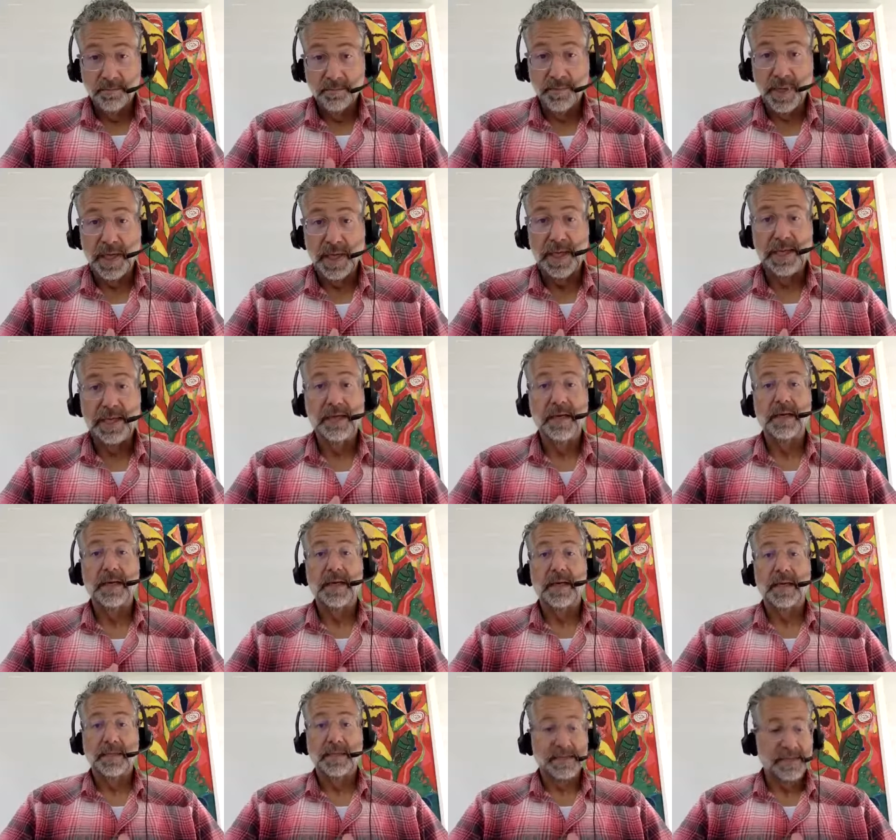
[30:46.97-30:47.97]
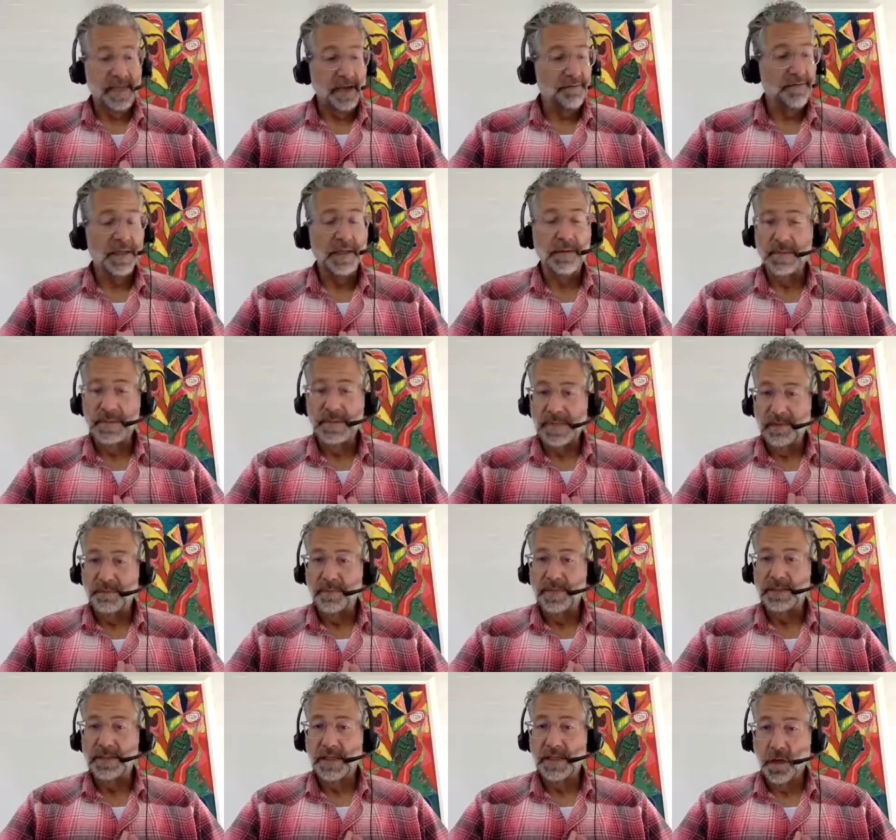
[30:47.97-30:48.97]
but okay definitely was
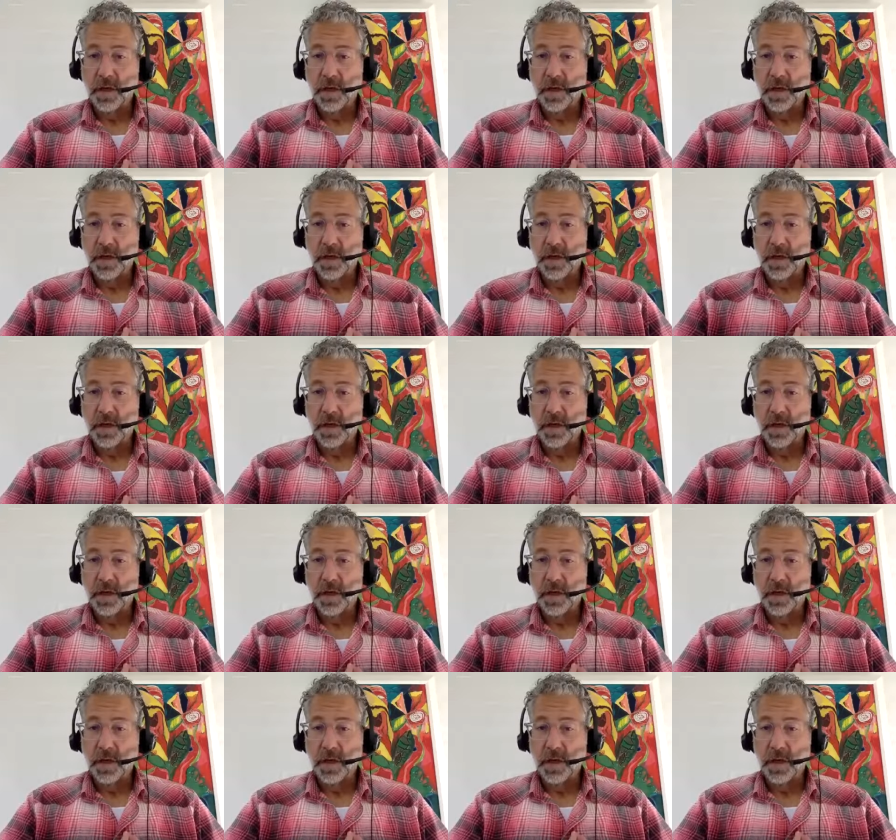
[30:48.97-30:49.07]
able to